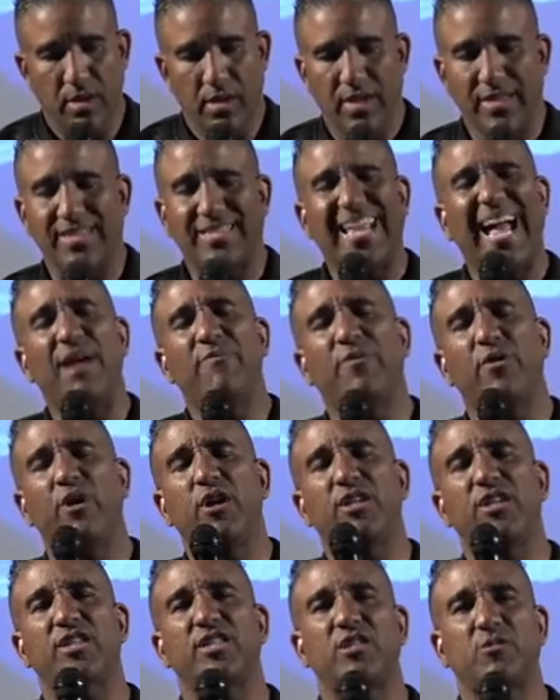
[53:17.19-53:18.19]
It's time for
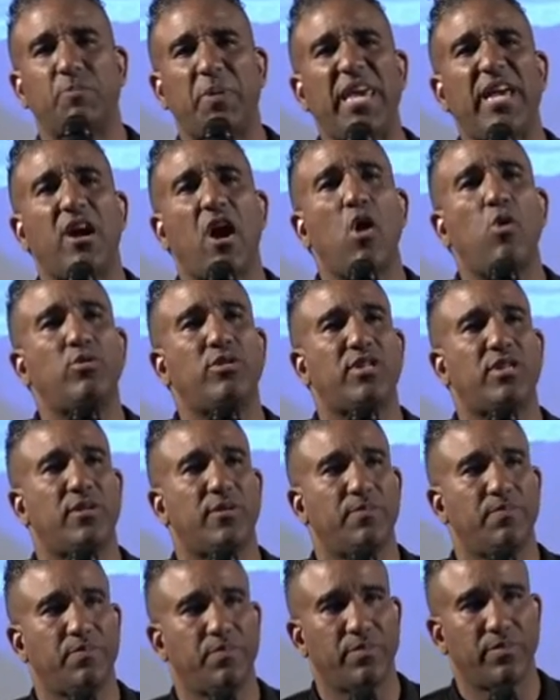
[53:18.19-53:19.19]
you to speak out.
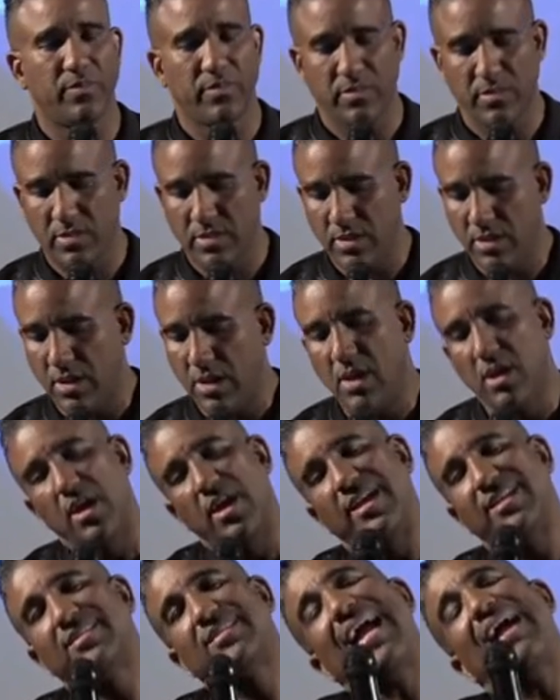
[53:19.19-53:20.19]

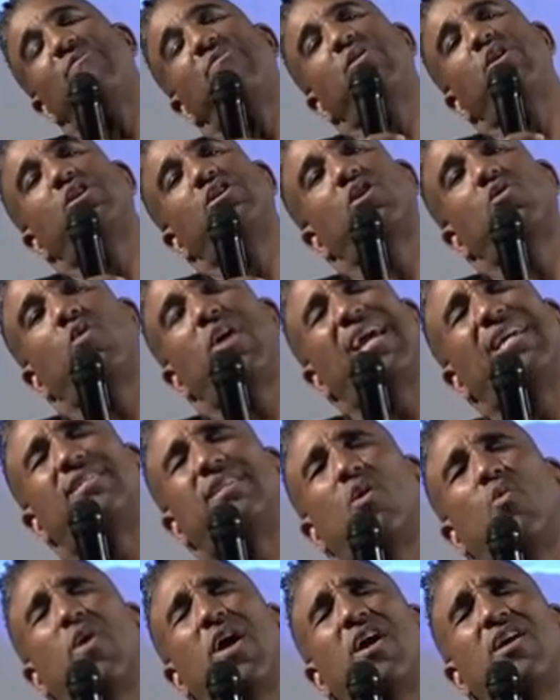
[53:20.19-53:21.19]
It's time for you to raise
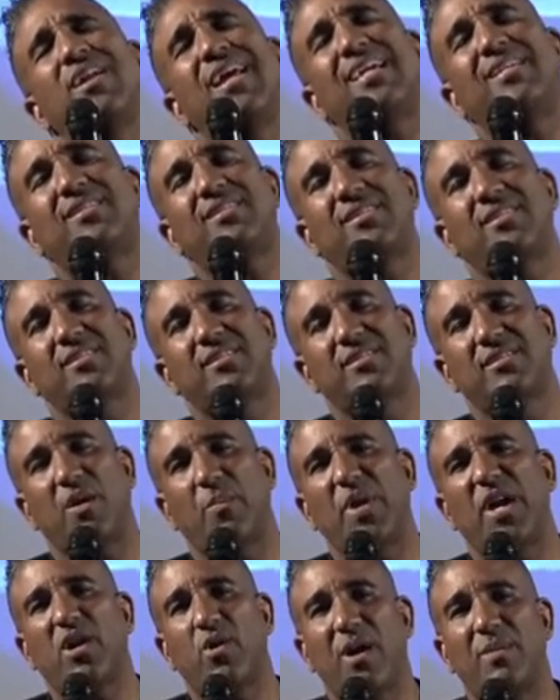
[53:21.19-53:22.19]
awareness.
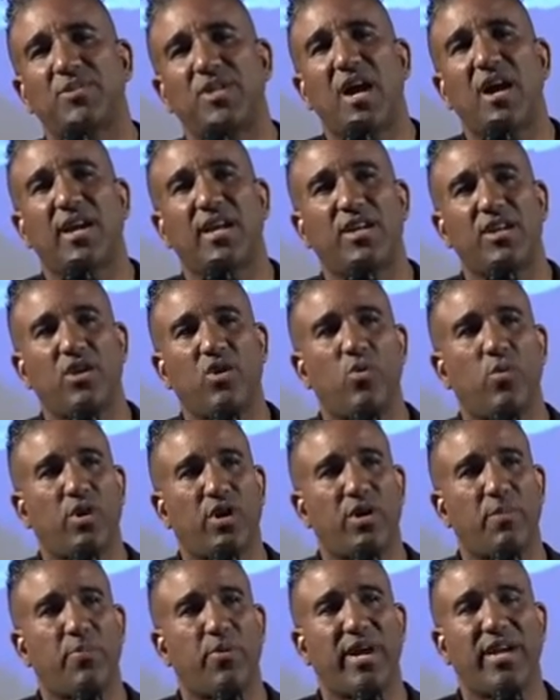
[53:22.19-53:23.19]
Some of you know I'm talking to you. We're
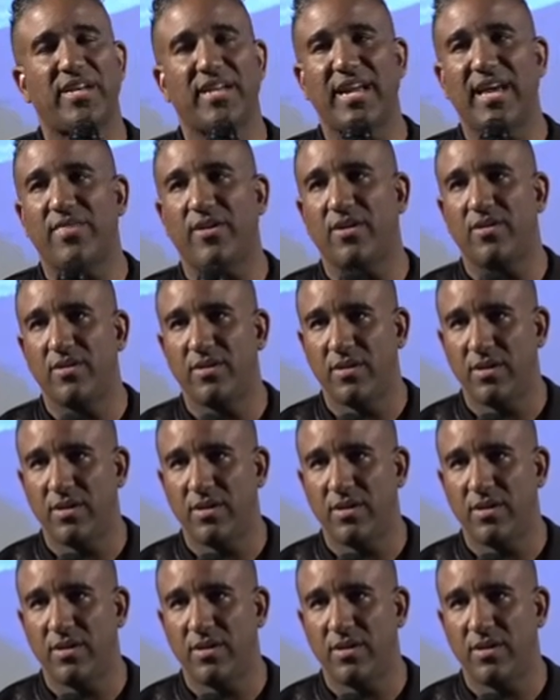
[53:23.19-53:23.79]
going to pray together.